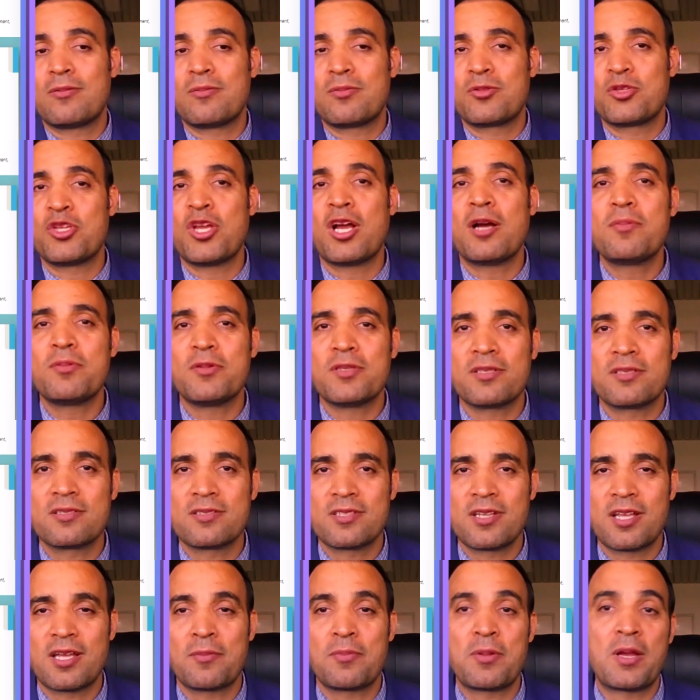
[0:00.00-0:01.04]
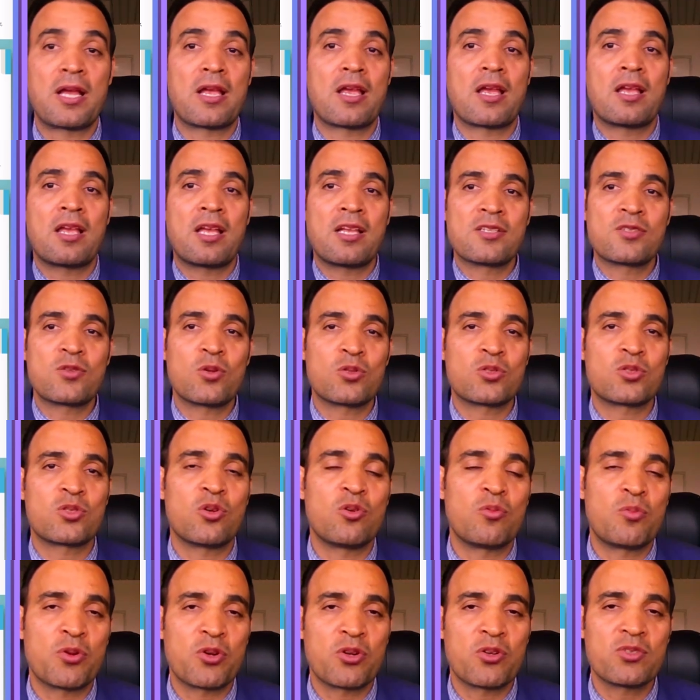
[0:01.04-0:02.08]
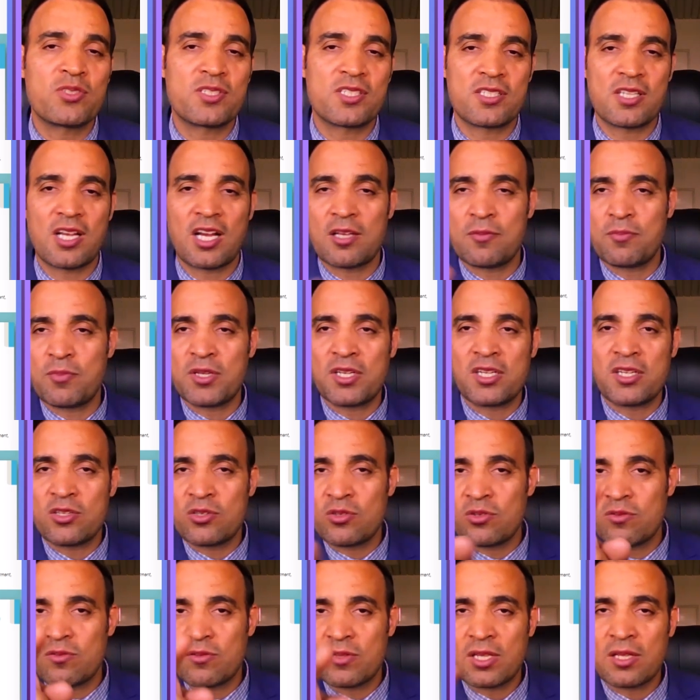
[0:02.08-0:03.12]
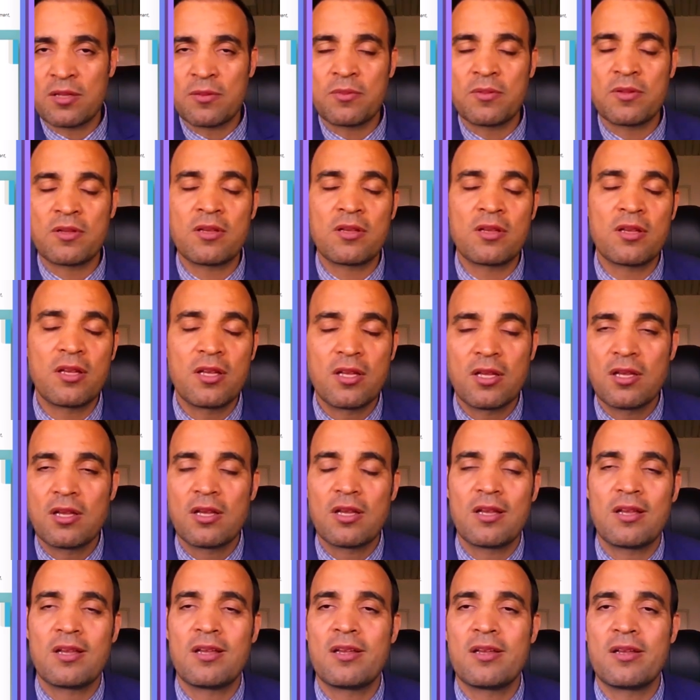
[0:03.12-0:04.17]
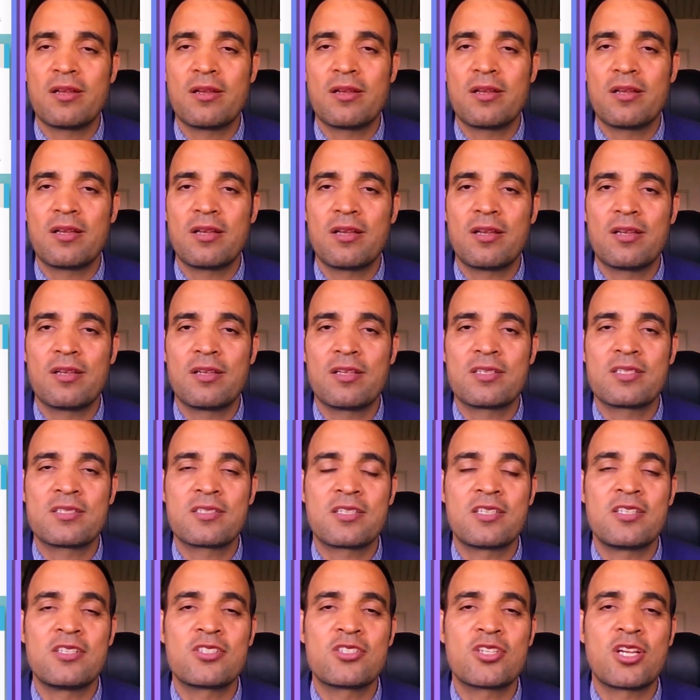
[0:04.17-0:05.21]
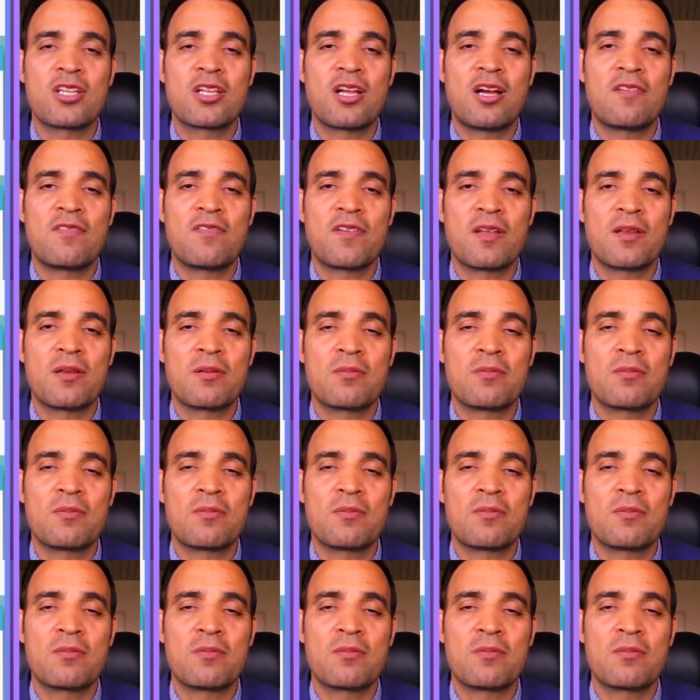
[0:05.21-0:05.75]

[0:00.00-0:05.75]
diabetes, against osteoporosis. I bring you a screenshot of